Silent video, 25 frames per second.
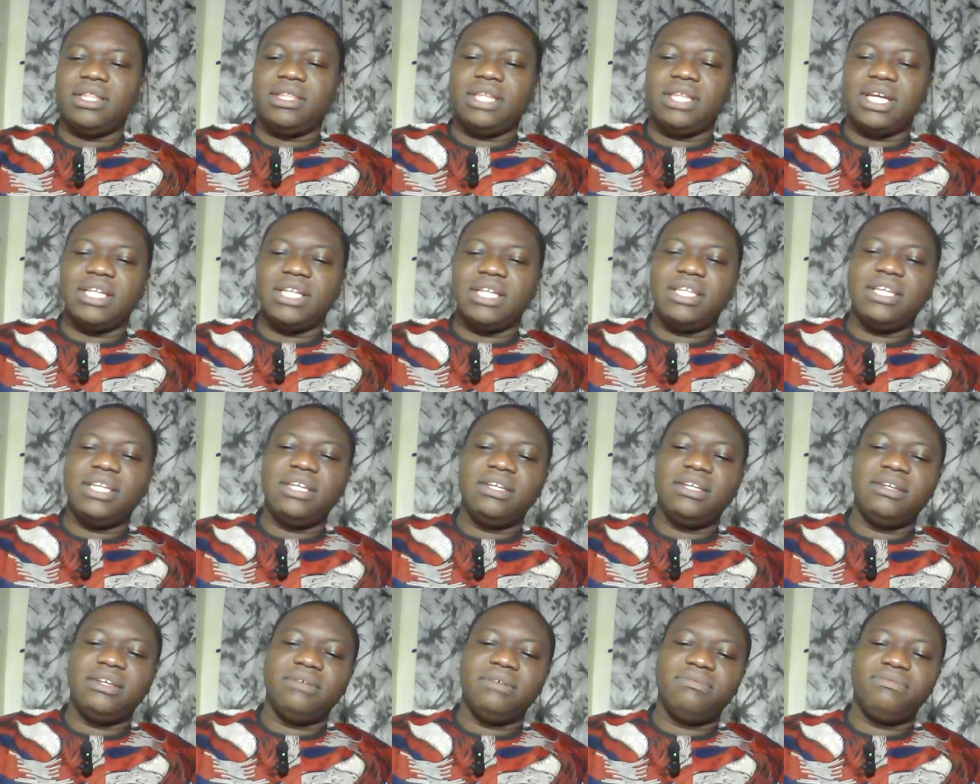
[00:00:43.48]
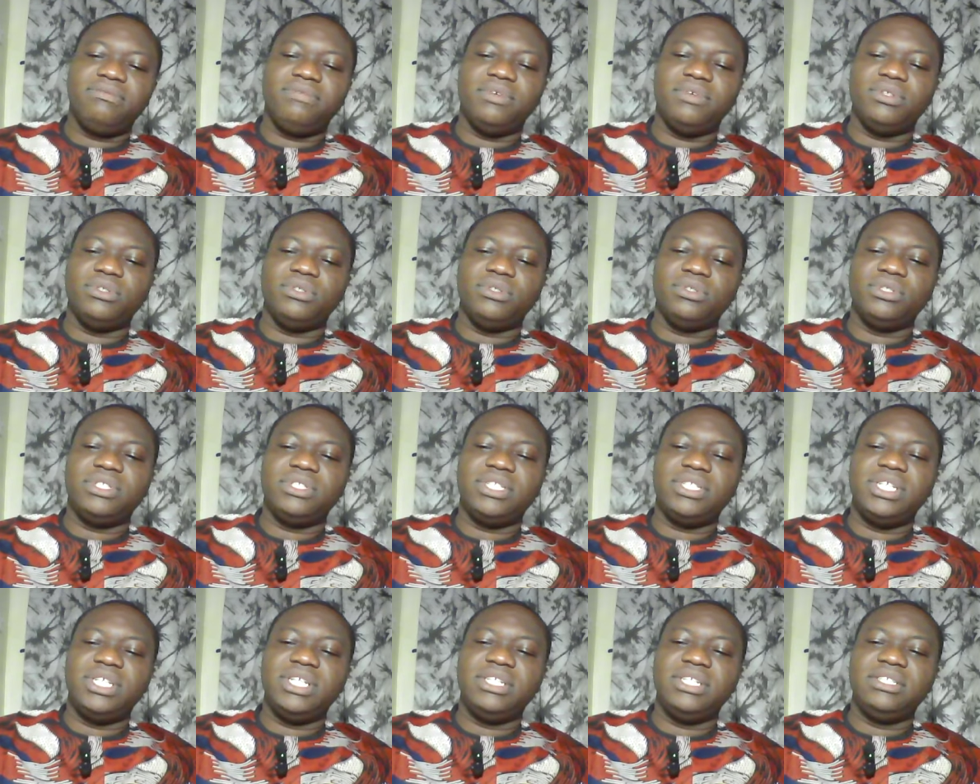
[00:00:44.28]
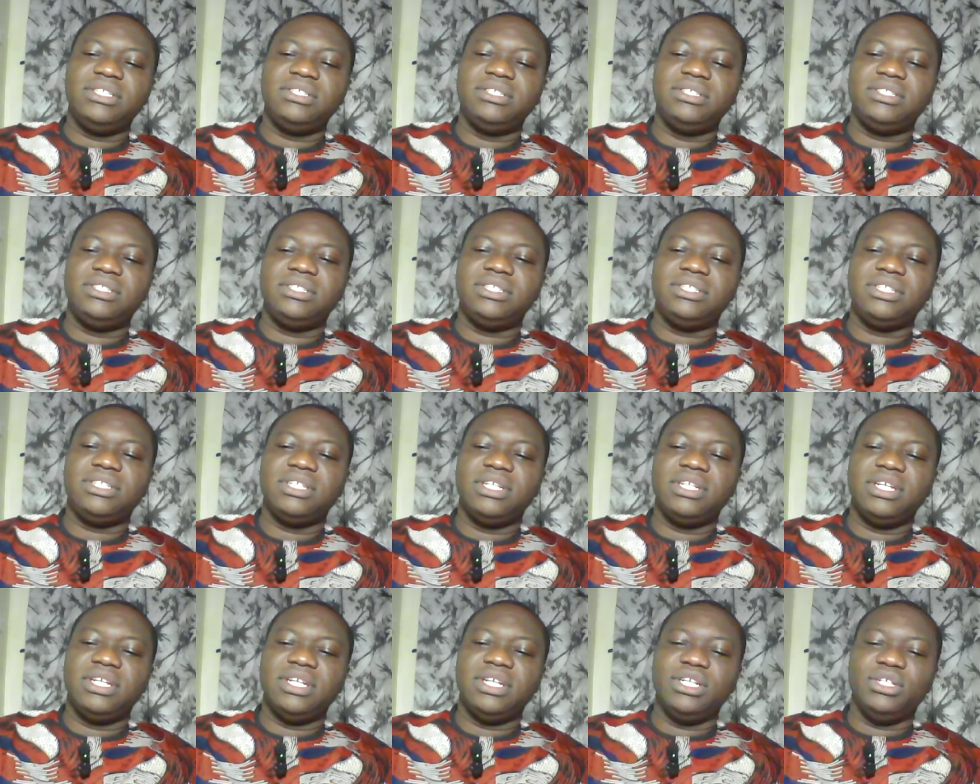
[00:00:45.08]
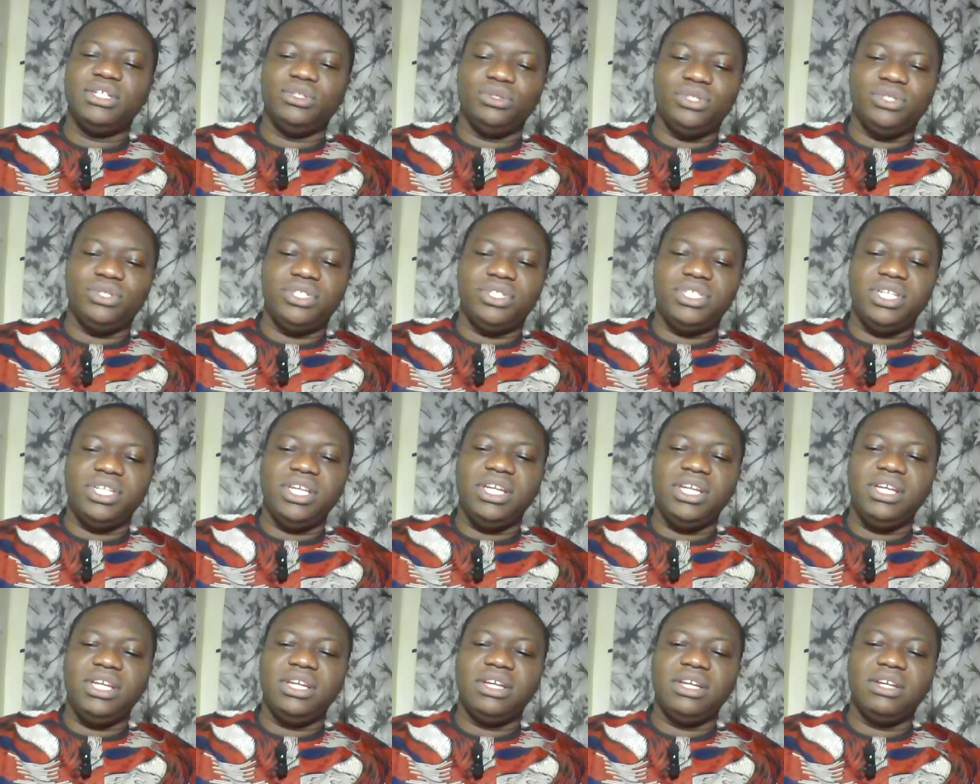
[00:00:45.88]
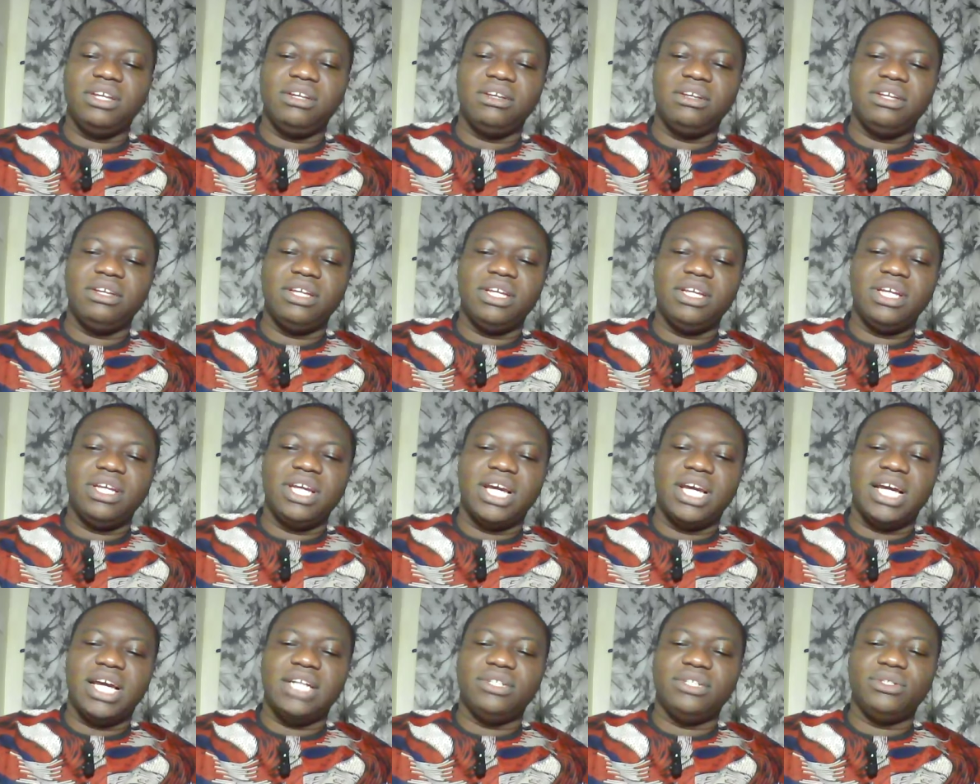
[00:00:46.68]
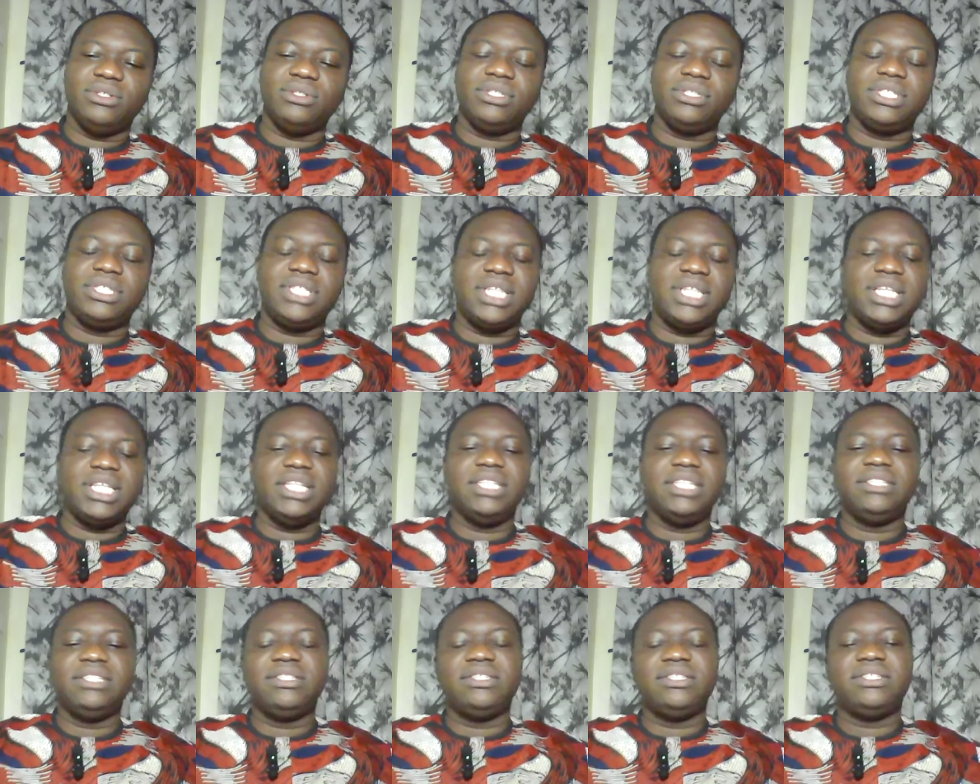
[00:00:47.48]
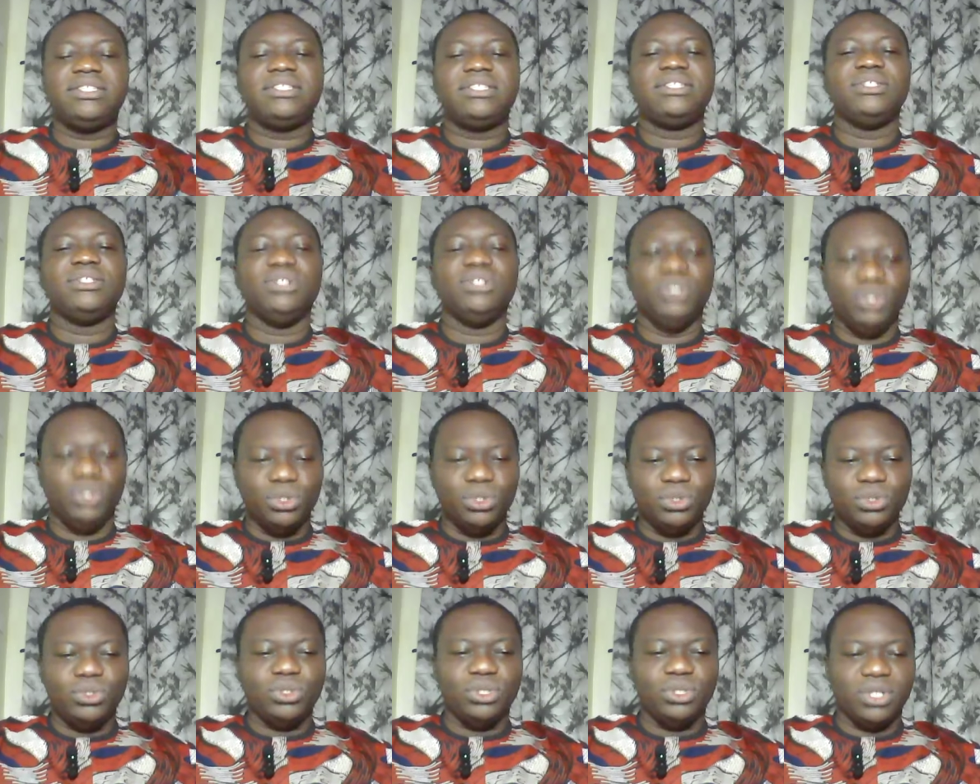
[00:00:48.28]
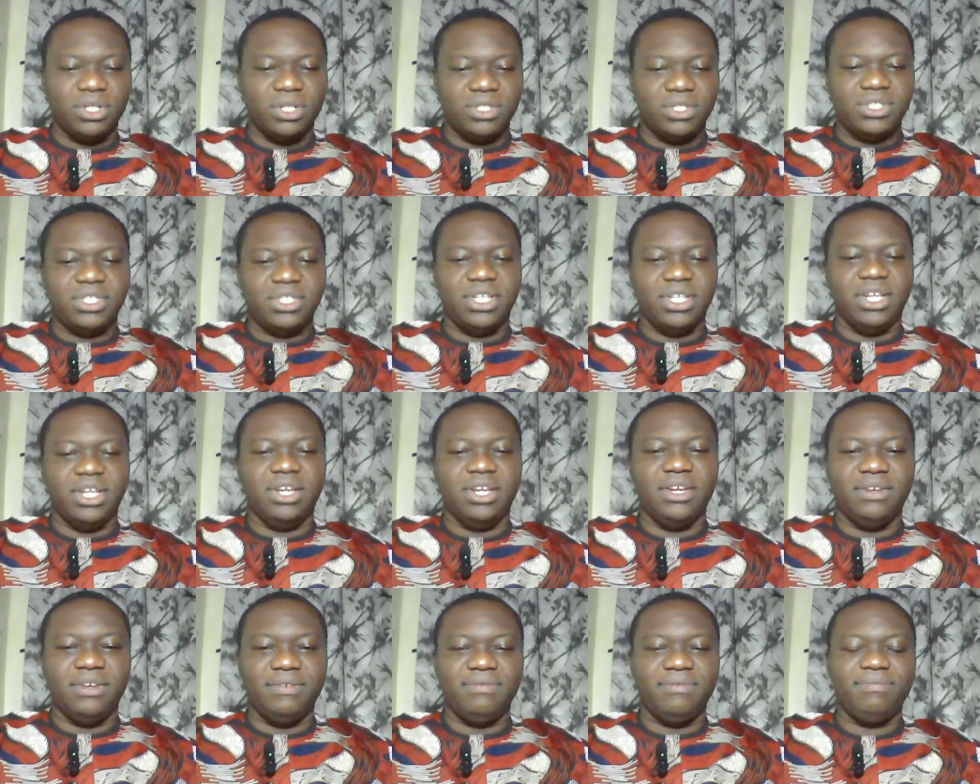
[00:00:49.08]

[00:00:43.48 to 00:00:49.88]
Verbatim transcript: thanking Him for those things you see and those things you do not see.